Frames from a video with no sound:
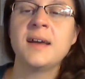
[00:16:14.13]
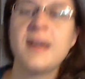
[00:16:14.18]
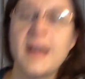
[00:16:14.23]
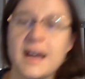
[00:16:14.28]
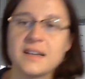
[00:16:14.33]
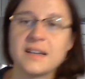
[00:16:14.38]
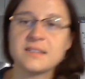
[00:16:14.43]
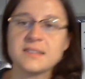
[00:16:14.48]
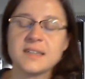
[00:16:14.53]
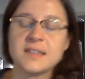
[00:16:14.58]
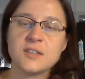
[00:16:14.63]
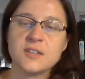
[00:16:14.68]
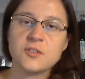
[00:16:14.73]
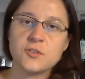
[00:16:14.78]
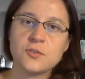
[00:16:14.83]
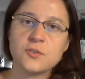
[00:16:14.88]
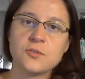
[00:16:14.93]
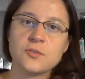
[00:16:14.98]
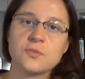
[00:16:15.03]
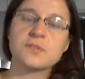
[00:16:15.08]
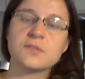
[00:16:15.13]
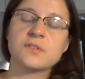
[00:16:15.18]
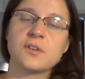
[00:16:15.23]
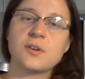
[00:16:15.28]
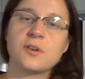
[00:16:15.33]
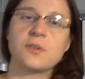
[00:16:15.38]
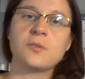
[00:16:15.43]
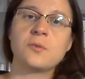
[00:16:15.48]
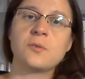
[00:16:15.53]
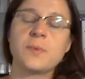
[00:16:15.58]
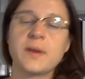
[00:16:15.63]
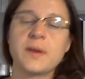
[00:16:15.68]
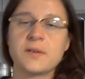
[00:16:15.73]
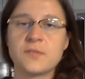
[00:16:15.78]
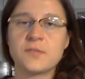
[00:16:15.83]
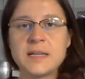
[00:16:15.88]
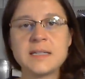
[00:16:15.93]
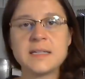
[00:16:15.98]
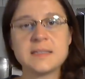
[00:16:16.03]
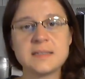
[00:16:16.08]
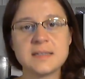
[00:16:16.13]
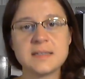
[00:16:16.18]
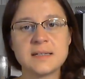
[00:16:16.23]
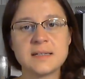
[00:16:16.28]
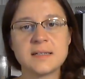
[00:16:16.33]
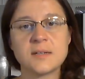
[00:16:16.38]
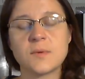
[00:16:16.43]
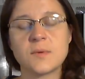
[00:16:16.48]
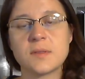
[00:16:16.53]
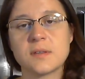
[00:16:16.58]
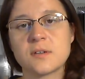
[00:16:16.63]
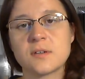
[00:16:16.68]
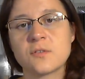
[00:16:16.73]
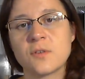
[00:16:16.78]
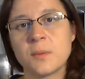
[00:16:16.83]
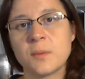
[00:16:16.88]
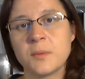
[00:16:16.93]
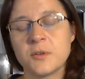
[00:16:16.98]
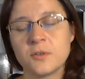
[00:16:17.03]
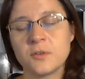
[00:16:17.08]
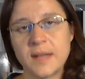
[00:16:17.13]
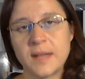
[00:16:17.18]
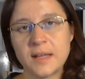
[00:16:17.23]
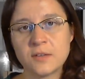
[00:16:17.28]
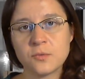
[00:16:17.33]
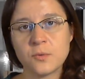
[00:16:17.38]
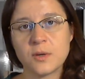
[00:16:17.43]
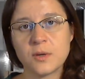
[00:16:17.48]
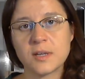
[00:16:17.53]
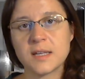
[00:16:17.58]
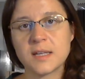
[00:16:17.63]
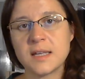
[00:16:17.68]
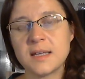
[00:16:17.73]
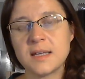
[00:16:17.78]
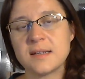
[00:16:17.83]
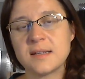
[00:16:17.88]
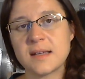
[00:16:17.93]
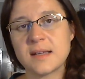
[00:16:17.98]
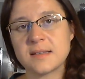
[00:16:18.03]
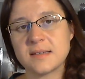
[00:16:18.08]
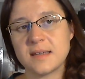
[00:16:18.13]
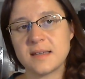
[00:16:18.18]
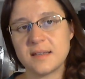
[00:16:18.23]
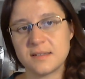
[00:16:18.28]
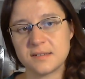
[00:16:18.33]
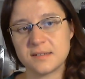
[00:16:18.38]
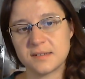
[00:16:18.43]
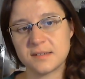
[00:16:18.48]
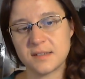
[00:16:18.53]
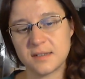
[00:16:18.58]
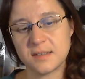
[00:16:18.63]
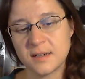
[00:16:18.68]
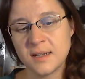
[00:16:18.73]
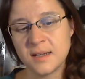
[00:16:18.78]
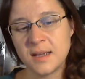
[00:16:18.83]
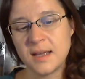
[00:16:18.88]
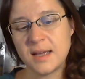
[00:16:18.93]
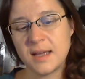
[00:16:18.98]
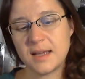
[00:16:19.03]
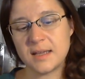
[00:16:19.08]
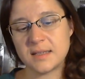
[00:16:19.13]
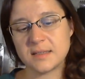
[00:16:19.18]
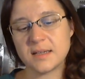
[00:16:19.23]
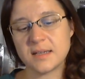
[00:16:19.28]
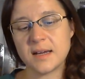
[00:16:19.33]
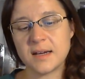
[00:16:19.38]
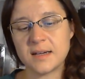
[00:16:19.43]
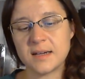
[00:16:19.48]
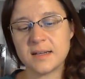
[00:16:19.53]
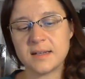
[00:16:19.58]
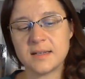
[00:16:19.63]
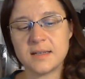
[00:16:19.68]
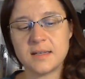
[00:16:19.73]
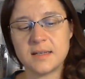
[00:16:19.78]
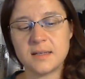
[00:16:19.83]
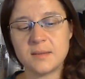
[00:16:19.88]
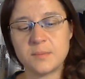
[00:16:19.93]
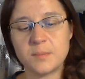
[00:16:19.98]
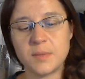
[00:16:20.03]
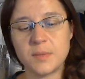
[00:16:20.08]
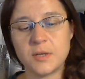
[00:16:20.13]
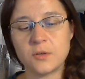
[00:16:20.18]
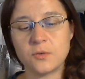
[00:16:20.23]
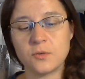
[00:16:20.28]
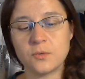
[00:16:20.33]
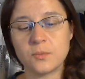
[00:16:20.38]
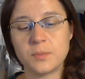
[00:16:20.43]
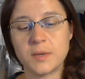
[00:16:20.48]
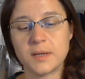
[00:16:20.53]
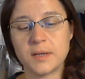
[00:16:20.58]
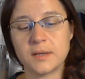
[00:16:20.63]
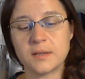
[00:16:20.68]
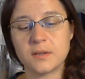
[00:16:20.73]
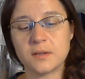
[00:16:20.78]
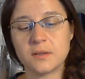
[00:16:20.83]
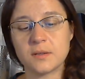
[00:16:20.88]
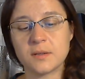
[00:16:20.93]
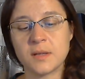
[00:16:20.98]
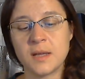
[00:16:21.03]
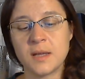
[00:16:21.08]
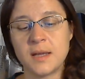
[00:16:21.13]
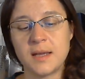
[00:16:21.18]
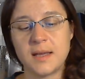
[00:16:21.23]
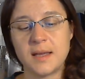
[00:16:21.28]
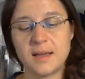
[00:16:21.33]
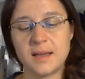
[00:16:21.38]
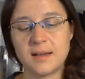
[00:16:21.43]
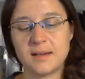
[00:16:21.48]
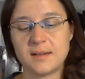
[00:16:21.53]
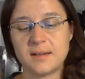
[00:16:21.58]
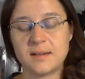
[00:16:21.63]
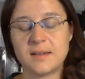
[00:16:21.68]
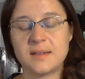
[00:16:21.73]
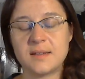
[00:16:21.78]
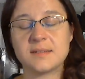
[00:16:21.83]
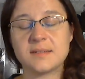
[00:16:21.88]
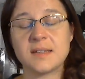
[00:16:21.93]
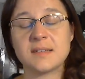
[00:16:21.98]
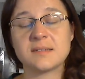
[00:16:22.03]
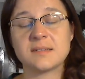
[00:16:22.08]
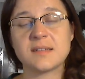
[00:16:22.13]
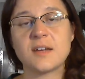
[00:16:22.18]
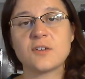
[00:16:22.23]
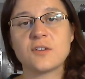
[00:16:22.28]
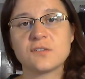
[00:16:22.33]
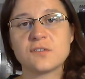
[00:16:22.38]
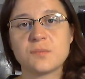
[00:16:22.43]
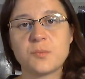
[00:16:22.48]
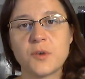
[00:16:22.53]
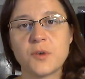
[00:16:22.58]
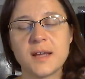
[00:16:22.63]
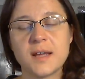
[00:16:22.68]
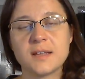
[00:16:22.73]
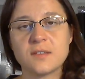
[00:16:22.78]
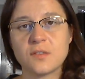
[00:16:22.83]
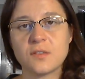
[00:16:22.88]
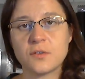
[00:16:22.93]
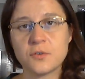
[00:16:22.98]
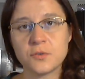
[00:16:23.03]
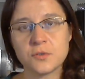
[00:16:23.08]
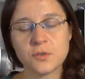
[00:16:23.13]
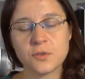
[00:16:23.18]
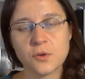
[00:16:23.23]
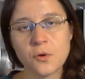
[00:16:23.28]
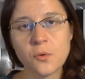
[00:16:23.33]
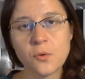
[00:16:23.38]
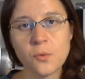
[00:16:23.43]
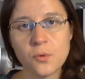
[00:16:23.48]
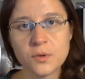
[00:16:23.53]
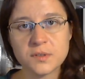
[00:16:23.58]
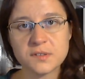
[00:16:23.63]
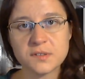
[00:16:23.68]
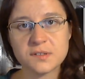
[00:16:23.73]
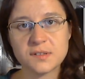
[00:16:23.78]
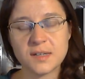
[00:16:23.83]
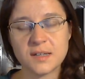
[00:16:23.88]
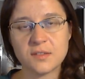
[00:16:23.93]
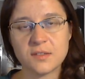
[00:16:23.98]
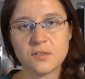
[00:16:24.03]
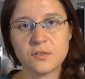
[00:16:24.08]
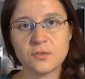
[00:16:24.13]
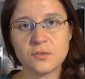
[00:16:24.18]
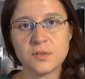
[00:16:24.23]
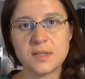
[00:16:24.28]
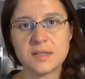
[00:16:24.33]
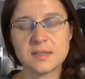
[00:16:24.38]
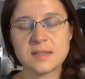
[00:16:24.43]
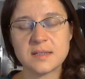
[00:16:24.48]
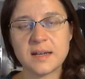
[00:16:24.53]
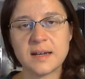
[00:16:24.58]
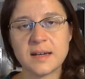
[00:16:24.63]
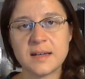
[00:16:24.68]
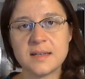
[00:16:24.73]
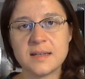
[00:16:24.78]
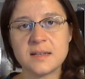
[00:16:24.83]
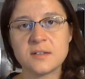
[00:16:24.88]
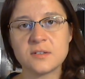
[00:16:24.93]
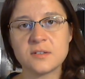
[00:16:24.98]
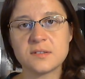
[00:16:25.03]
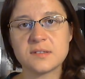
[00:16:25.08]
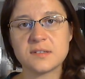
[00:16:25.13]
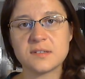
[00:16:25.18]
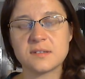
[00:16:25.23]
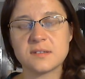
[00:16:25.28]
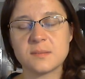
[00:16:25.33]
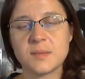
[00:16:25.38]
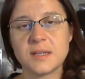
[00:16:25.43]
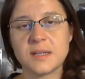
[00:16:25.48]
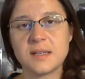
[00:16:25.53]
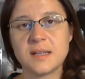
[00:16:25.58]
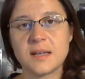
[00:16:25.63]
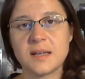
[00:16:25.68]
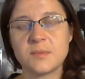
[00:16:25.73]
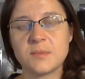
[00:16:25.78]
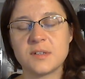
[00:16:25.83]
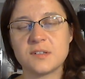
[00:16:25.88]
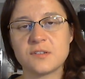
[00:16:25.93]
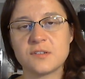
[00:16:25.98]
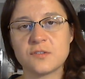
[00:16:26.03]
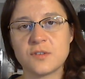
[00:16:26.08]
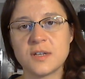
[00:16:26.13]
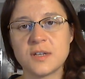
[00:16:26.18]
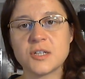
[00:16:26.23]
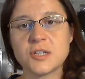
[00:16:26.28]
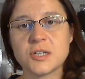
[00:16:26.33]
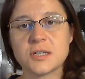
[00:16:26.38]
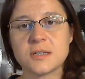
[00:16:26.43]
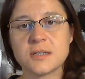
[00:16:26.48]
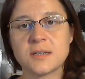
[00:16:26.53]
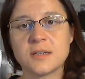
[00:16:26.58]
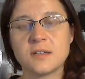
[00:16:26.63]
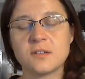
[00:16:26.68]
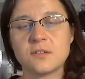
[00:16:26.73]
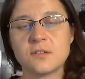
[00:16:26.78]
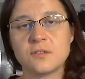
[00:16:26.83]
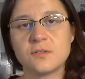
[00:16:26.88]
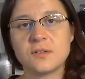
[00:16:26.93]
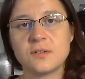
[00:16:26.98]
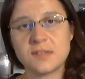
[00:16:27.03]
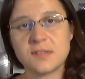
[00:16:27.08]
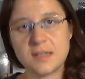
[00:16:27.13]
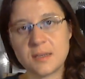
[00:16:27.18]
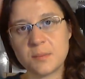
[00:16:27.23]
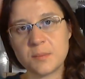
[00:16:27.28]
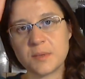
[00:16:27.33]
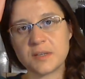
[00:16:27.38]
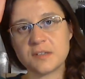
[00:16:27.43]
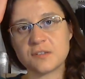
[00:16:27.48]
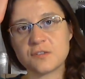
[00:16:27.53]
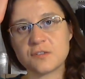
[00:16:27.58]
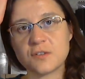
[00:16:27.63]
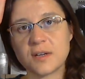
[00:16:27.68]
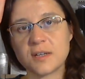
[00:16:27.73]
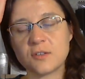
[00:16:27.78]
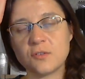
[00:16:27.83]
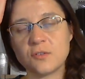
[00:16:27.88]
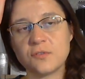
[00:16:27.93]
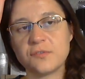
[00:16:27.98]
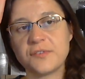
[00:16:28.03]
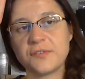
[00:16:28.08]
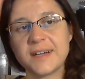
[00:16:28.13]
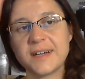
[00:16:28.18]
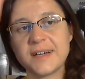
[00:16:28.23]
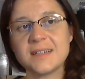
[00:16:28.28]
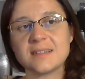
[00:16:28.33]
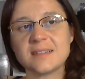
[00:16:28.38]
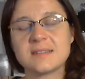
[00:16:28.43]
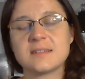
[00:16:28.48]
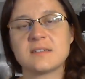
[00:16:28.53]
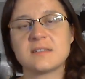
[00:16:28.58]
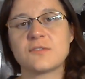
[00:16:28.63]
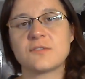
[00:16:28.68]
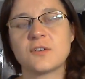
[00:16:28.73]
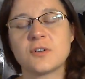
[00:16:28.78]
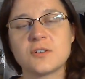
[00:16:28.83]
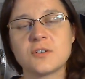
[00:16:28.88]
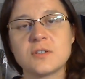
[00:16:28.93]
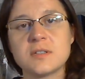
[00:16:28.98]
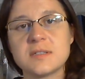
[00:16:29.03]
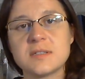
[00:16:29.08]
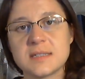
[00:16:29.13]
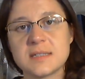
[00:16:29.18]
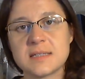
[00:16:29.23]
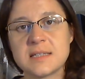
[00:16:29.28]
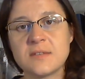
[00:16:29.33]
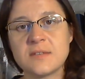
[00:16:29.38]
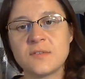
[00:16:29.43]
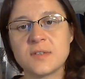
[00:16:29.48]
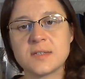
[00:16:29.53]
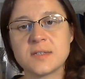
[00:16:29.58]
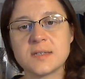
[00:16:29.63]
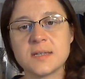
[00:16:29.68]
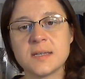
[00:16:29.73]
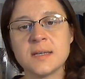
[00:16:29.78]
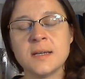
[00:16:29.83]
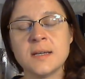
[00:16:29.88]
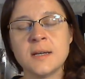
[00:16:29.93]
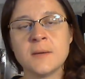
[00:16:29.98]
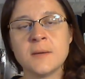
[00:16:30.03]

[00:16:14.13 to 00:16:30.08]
as they do. So we are really dealing with a criminal network here that is entirely, has now spread through the courts and through the entire legal system and the administration. And as soon as anybody is trying to fight this fraudulent activity,